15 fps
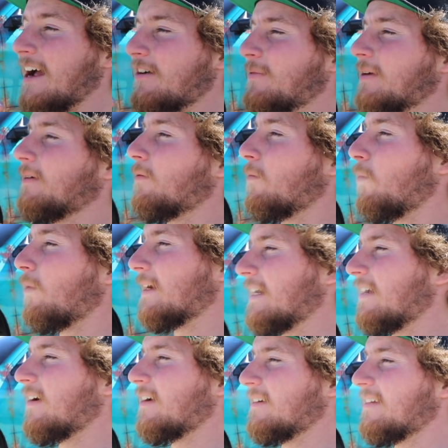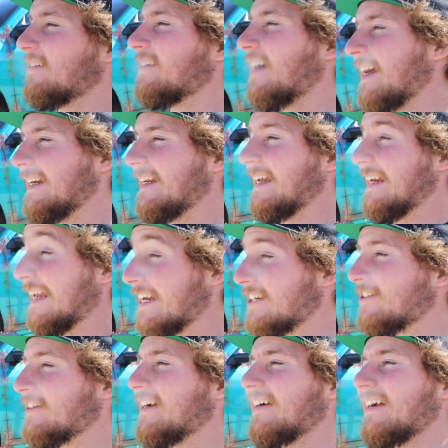I've been working on designing and
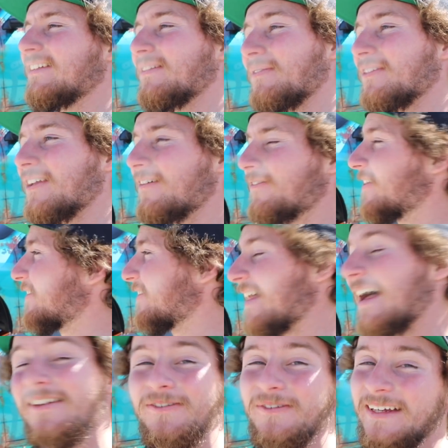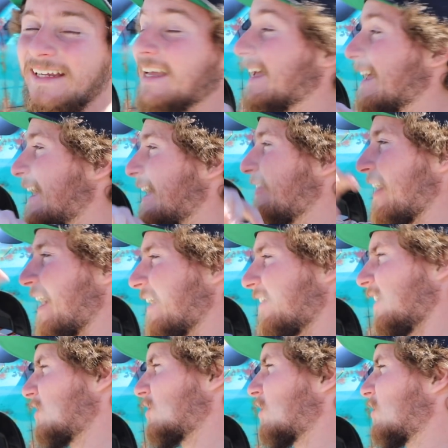engineering some stuff this last week that,
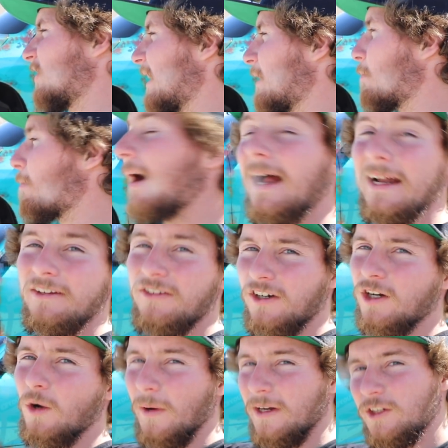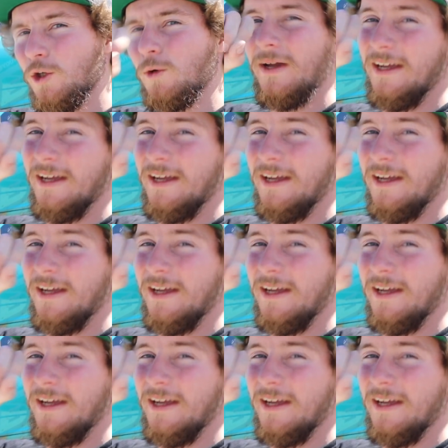let's just say, minds are going to